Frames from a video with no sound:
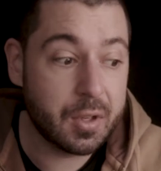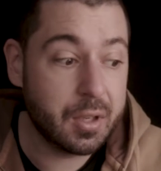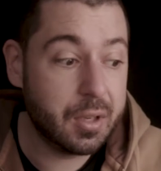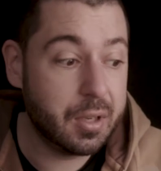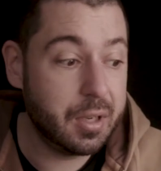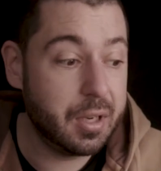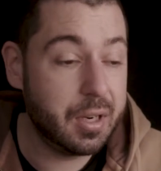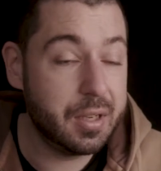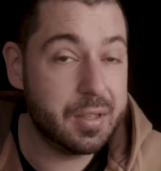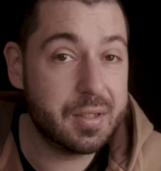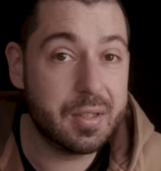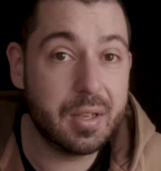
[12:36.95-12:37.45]

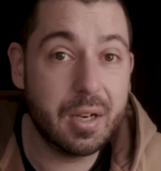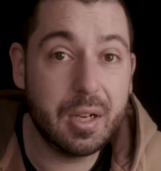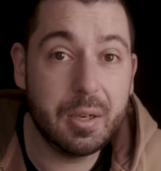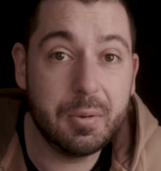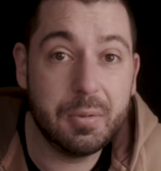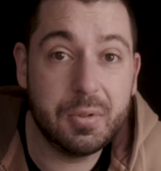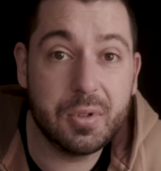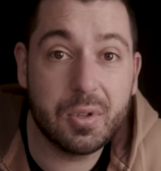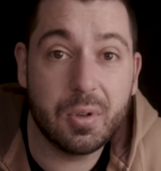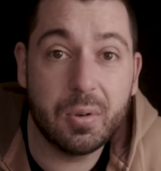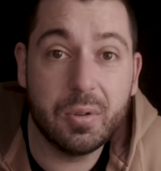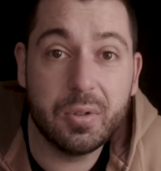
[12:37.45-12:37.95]
And I said I
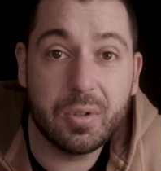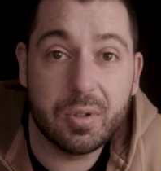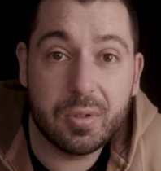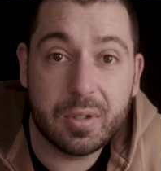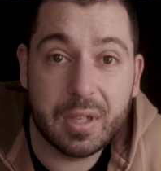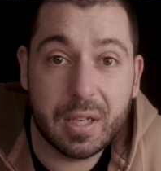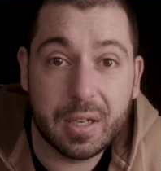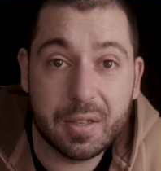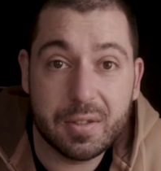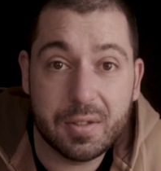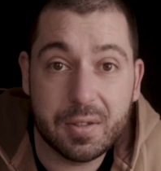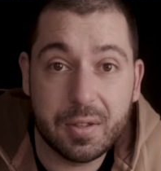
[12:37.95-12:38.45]
was going to
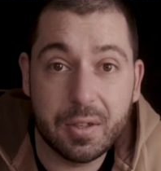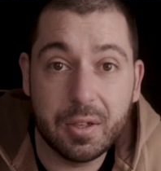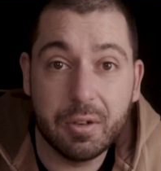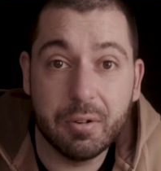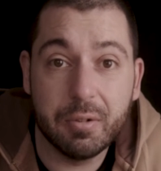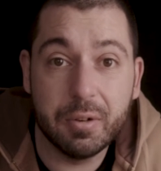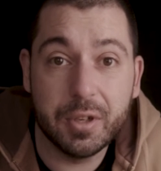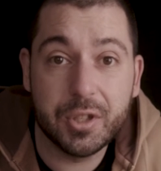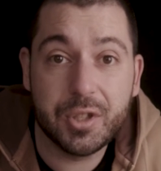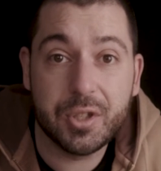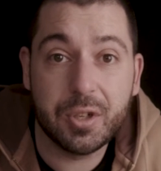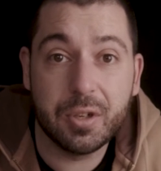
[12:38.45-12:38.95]
test the
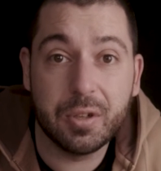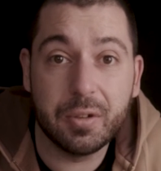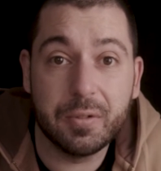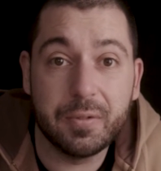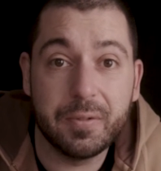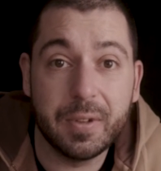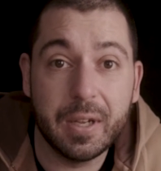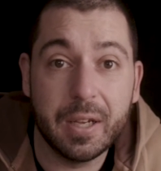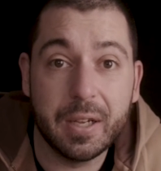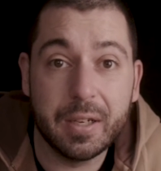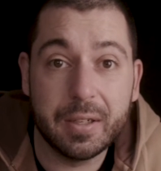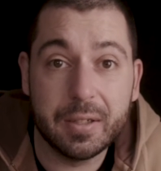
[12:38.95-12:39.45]
original
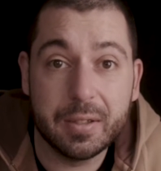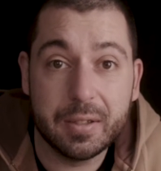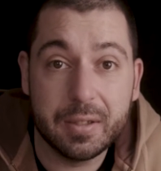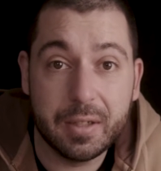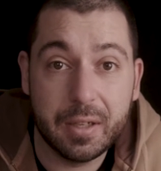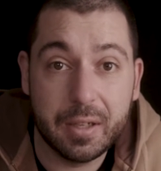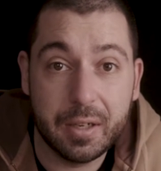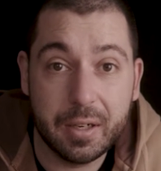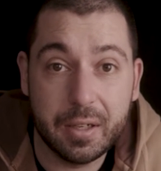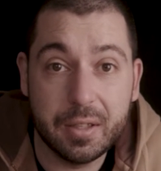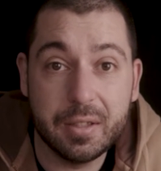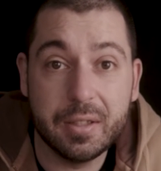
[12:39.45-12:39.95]
fan,
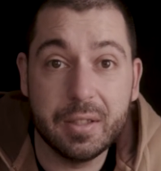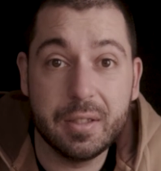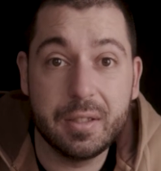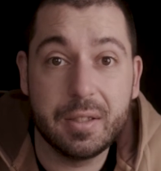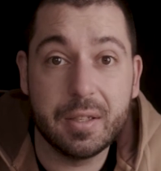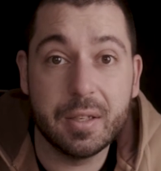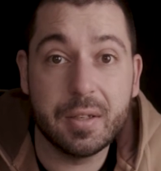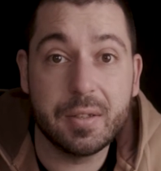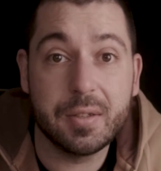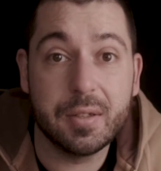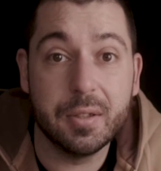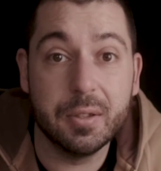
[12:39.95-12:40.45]
and I did
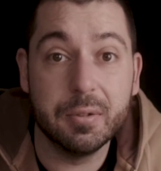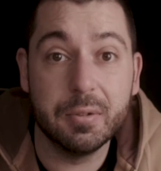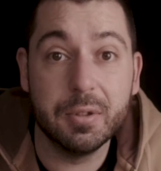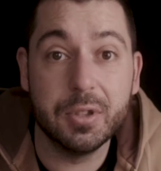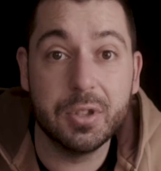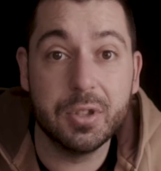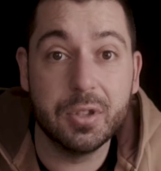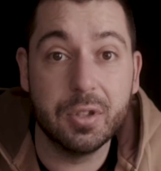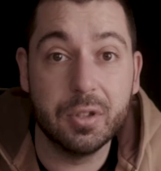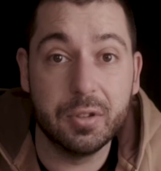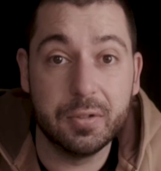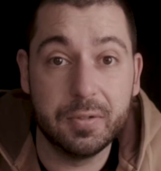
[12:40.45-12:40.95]
test the
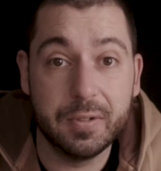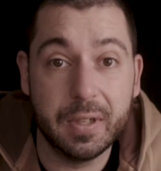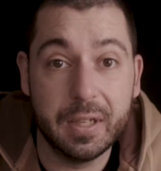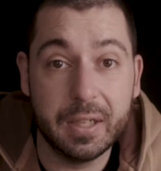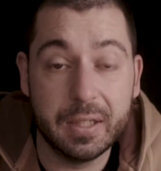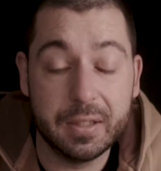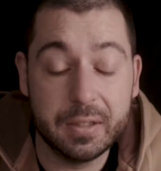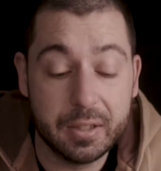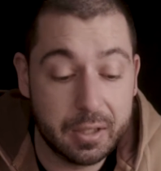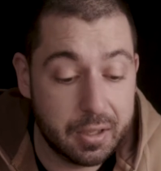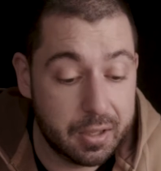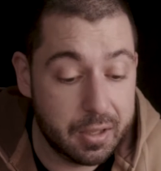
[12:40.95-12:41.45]
original
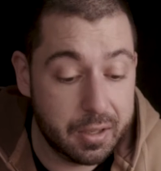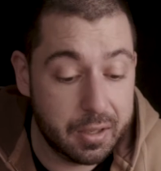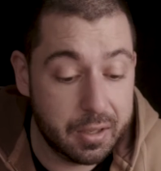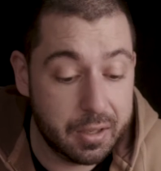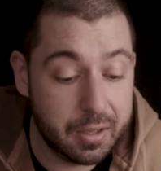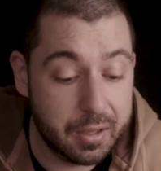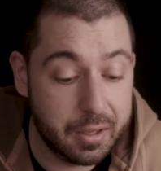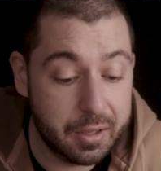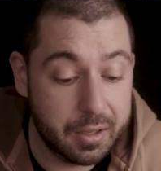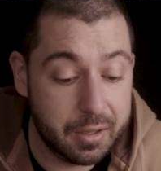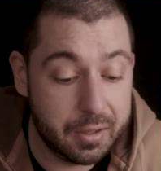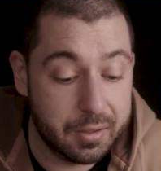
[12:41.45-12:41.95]
fan,
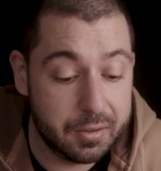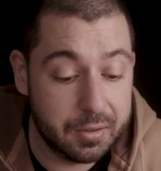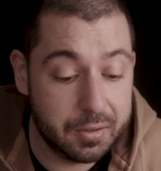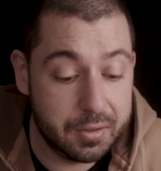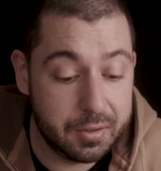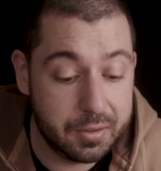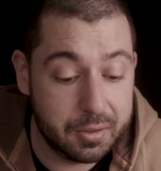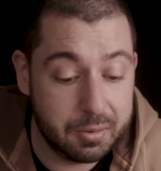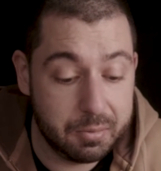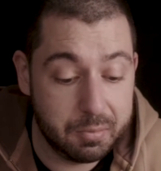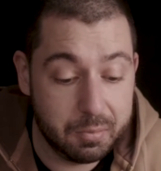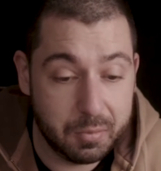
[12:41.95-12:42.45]
and
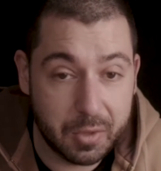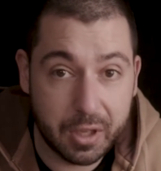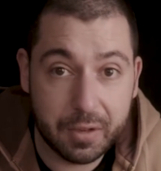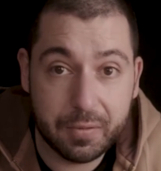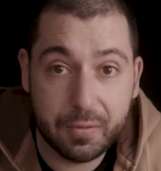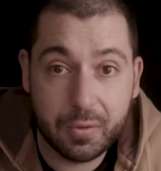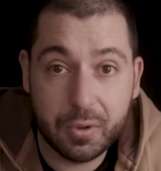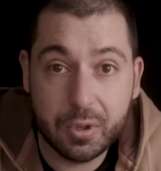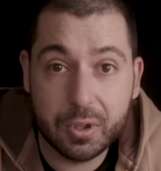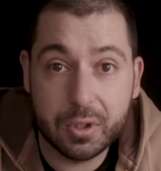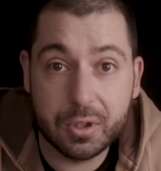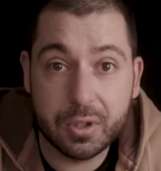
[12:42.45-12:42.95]
that
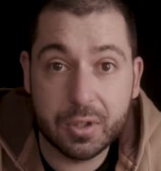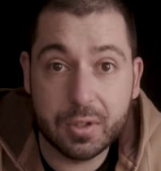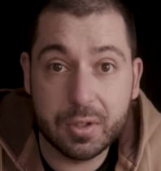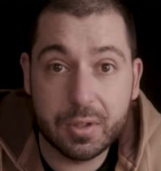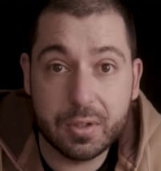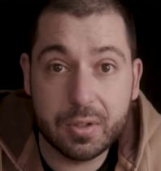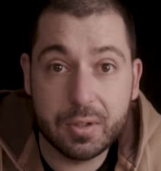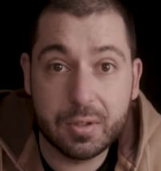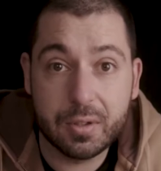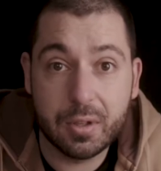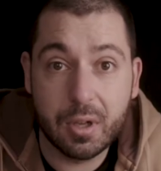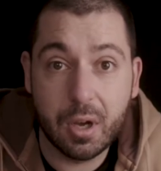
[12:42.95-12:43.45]
footage
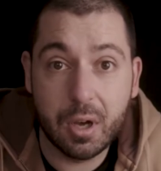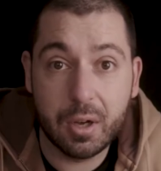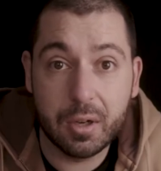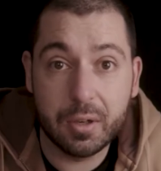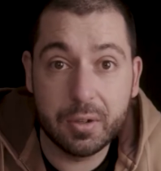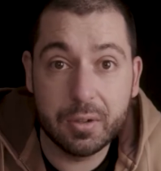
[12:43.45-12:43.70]
is gone.